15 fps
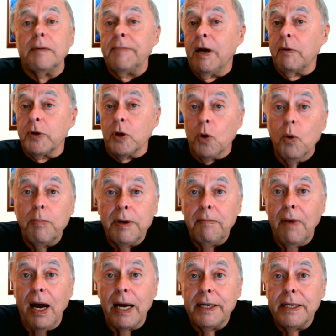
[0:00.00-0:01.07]
Come down with an
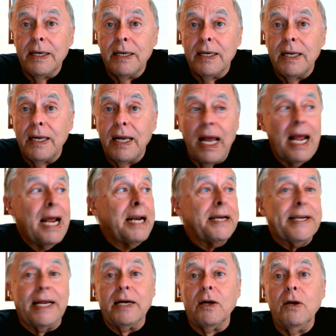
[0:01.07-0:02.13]
open mind
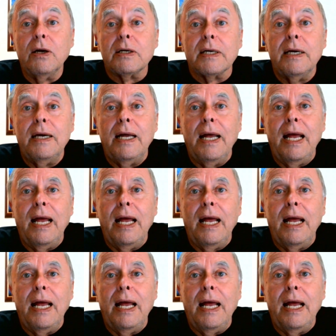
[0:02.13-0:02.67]
and take a look.